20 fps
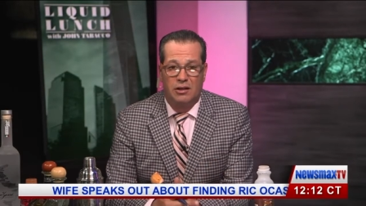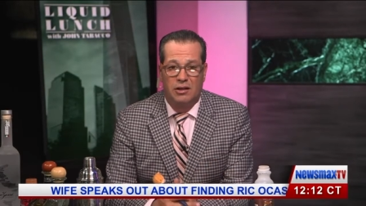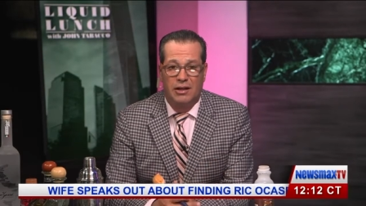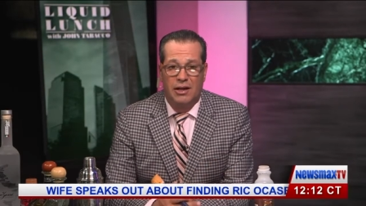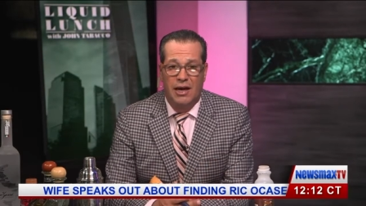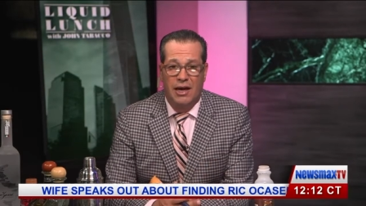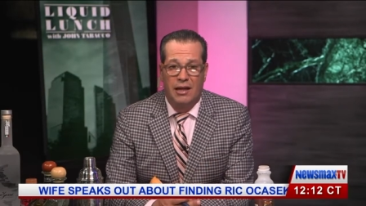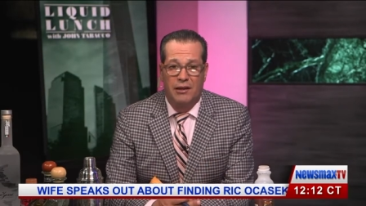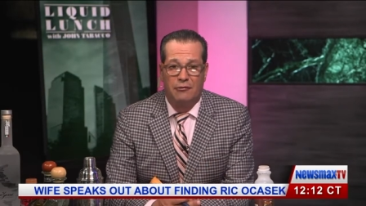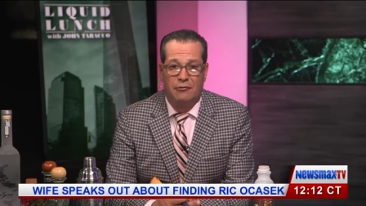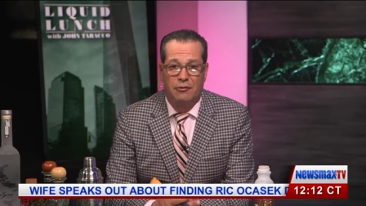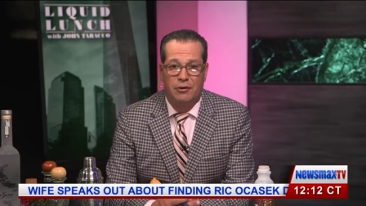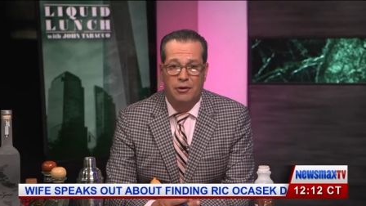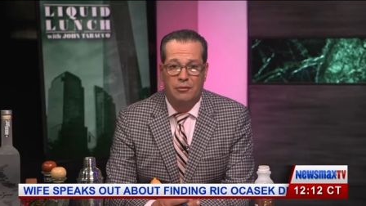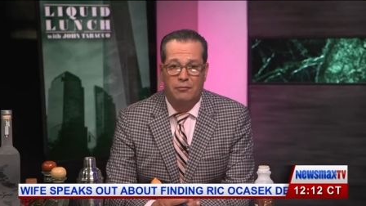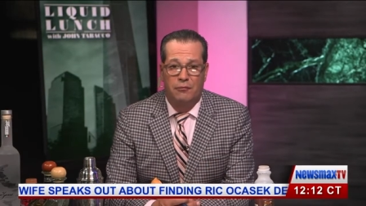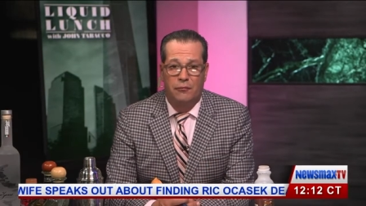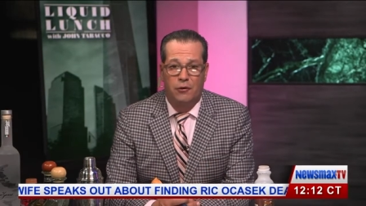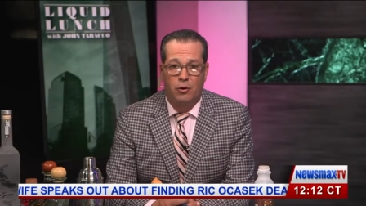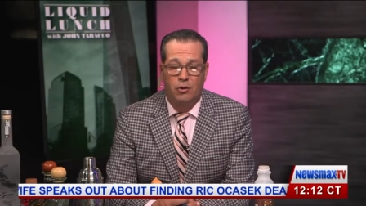
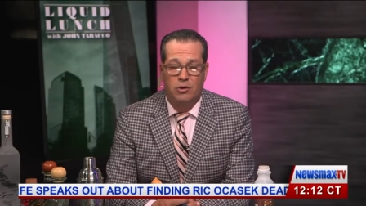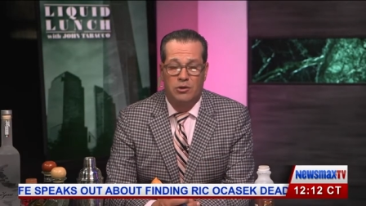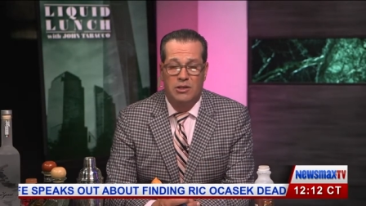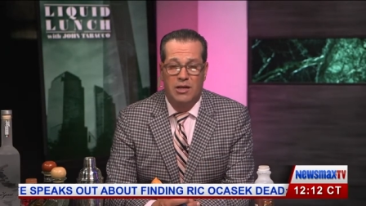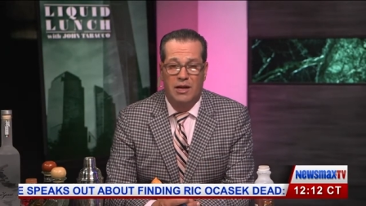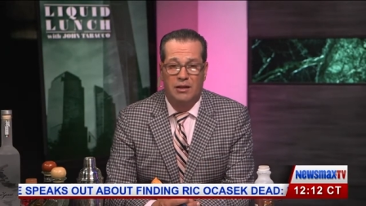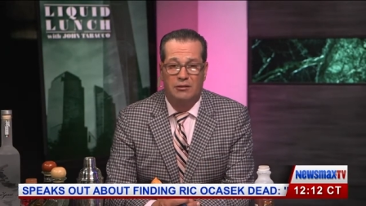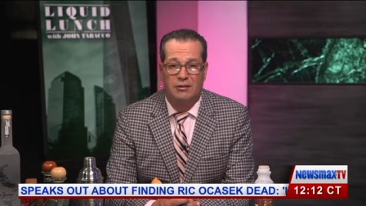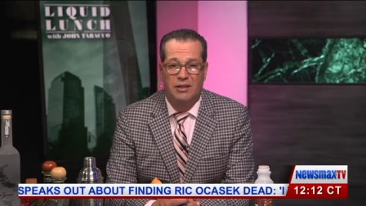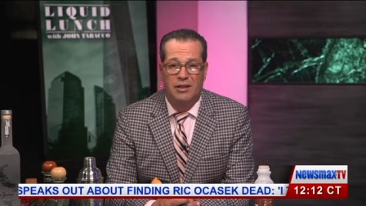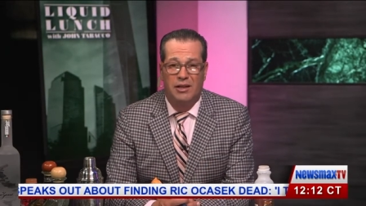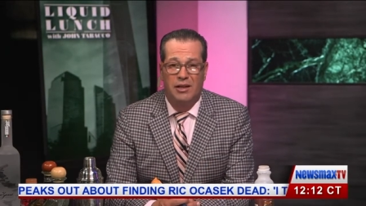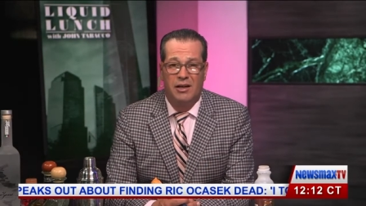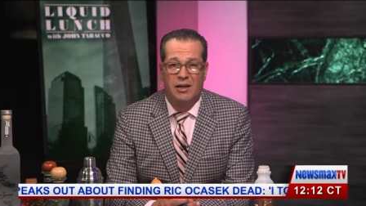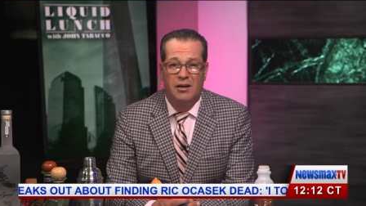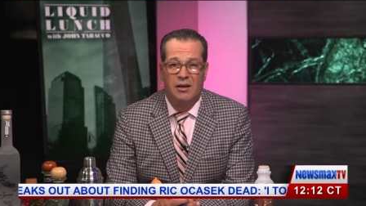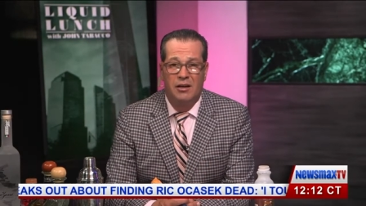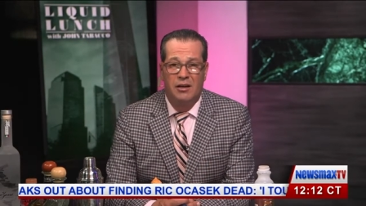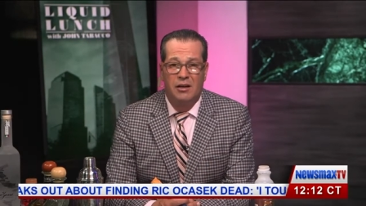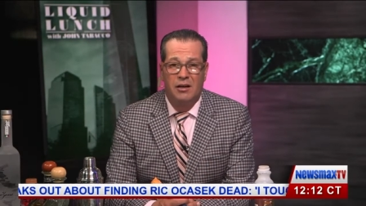gathering folks out there.